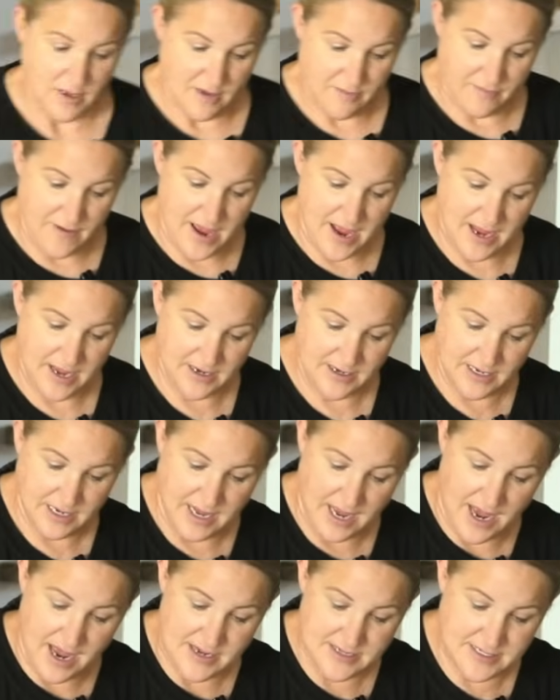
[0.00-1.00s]
If I had to
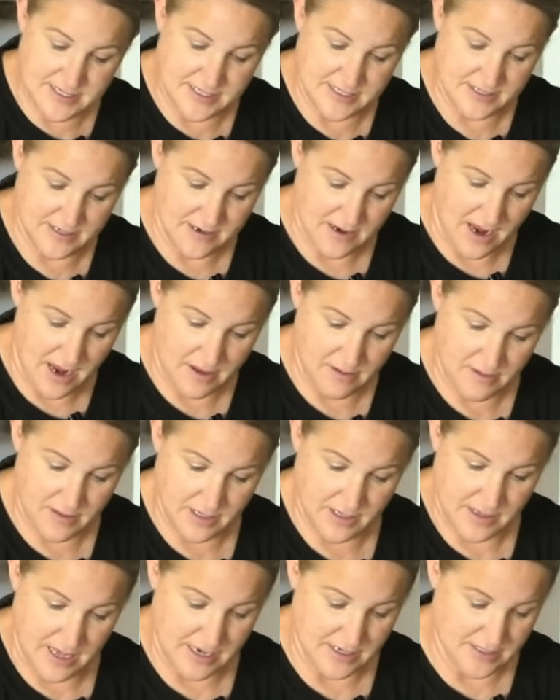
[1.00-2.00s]
guess, I
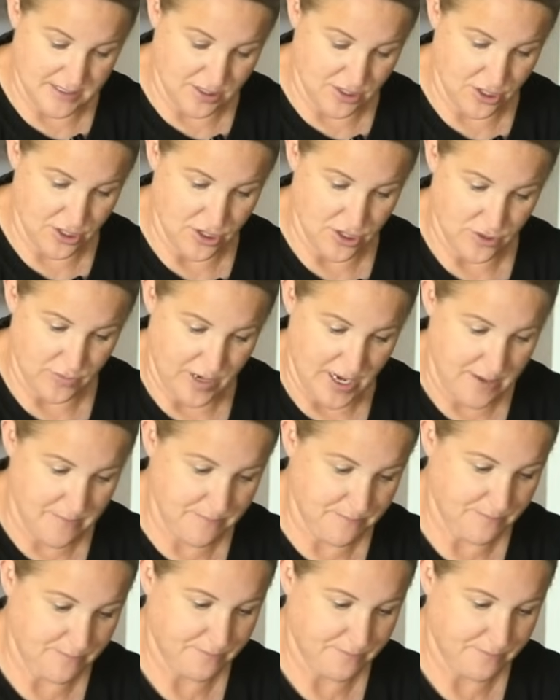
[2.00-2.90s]
think that is going to do it.